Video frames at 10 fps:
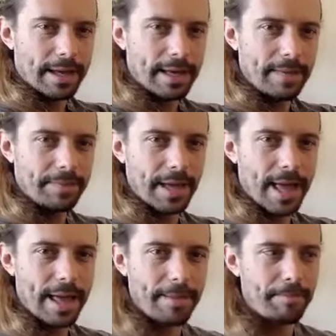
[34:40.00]
keep the
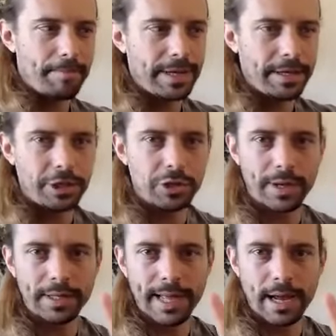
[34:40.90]
MP
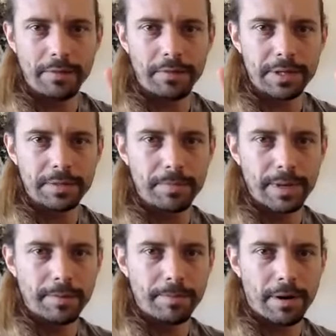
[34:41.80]
joint down, this
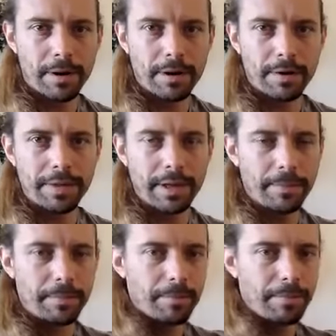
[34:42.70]
big part of the
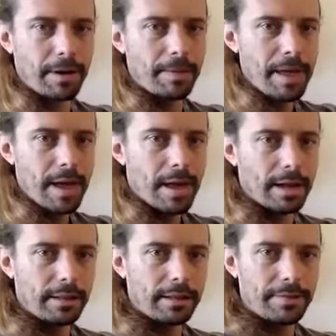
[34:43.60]
upper palm,
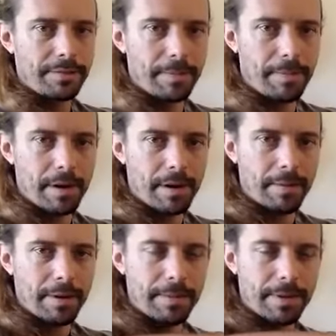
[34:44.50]
and lift the
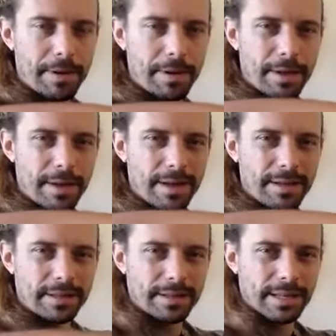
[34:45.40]
palm up.
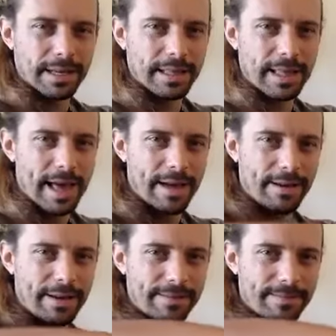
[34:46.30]
So it looks like that,
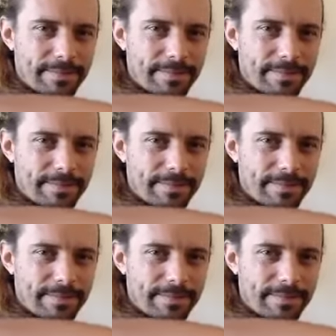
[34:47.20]
right?